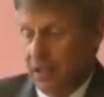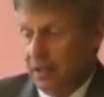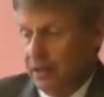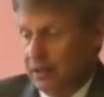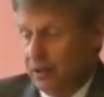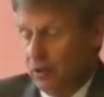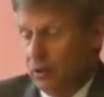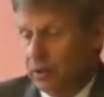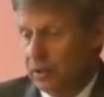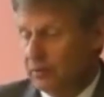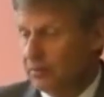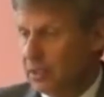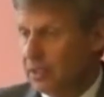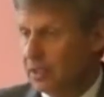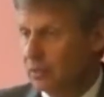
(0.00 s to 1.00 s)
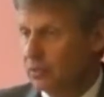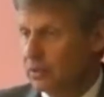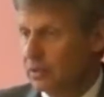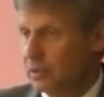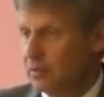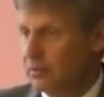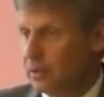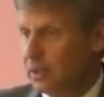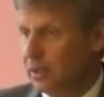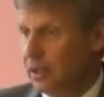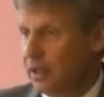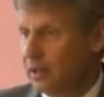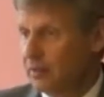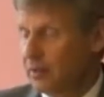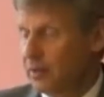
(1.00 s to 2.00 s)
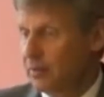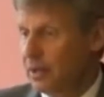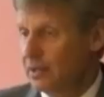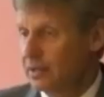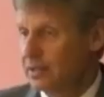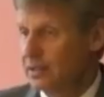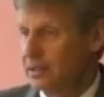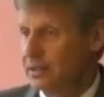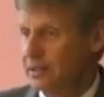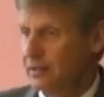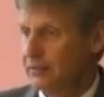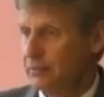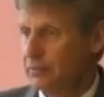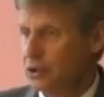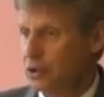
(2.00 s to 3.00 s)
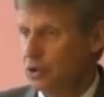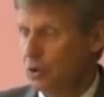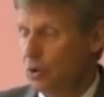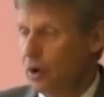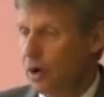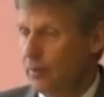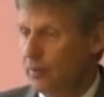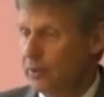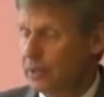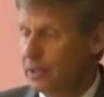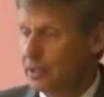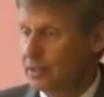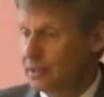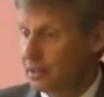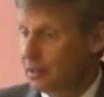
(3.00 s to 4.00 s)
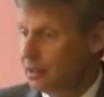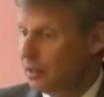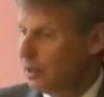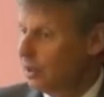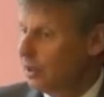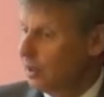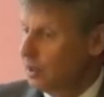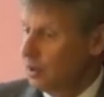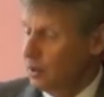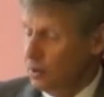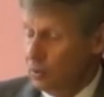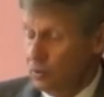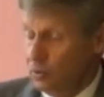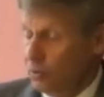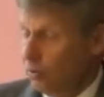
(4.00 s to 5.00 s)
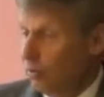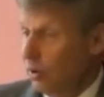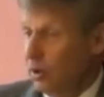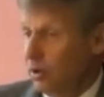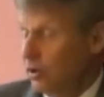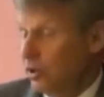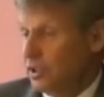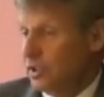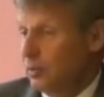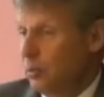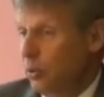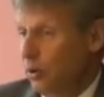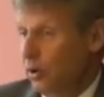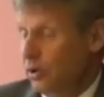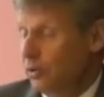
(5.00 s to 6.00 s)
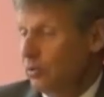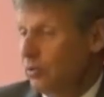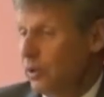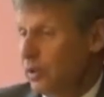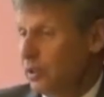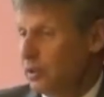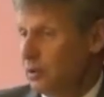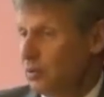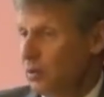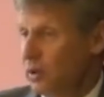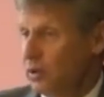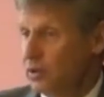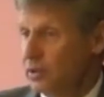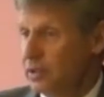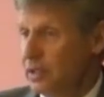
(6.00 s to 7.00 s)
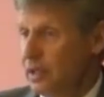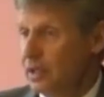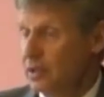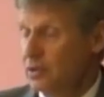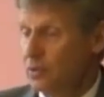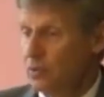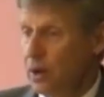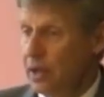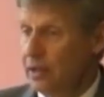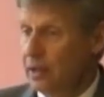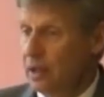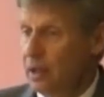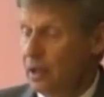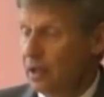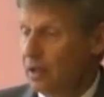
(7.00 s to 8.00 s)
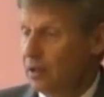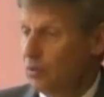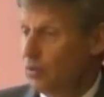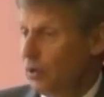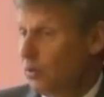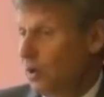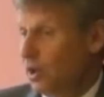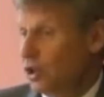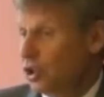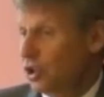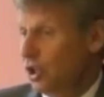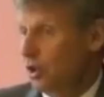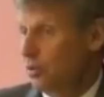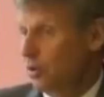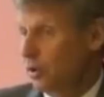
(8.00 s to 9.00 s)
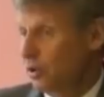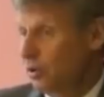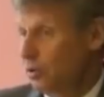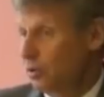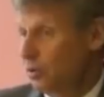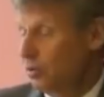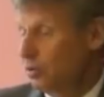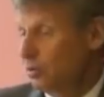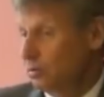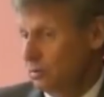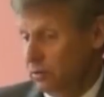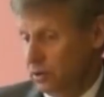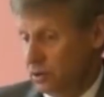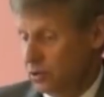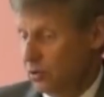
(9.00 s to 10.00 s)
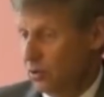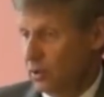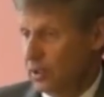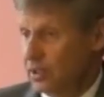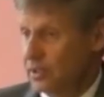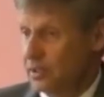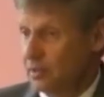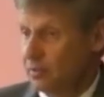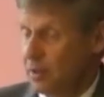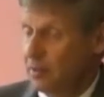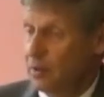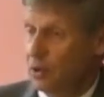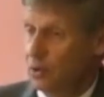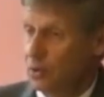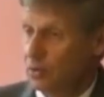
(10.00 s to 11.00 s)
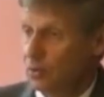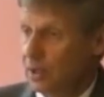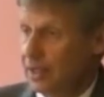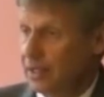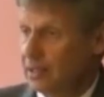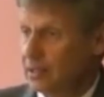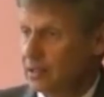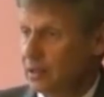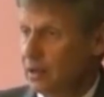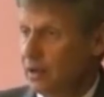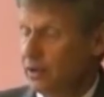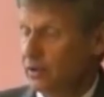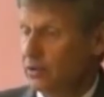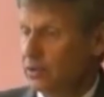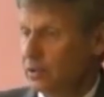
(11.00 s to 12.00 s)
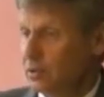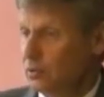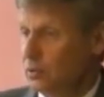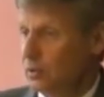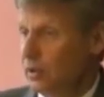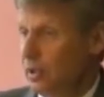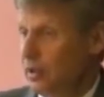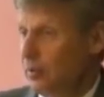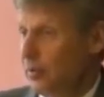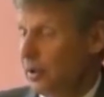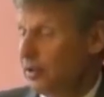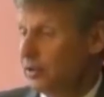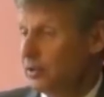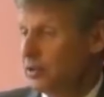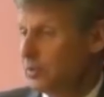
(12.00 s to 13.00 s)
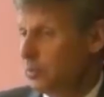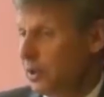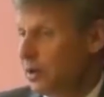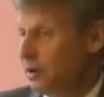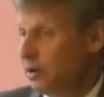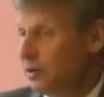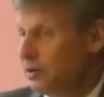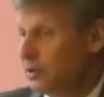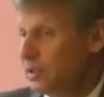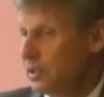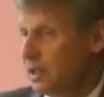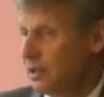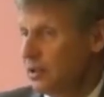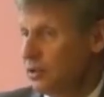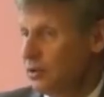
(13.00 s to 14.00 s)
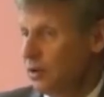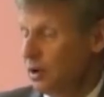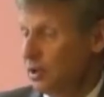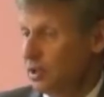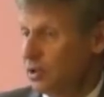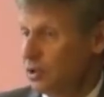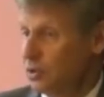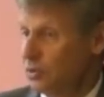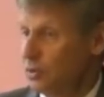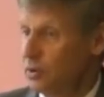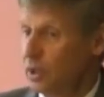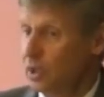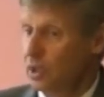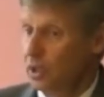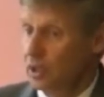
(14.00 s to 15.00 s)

I didn't know what the meeting was going to be like, but about 6 of them show up, and they said, we're here to support you. We think that what you're saying is right on, and we want to share with you stories that maybe you can relate to others that will help others better understand the drug issue.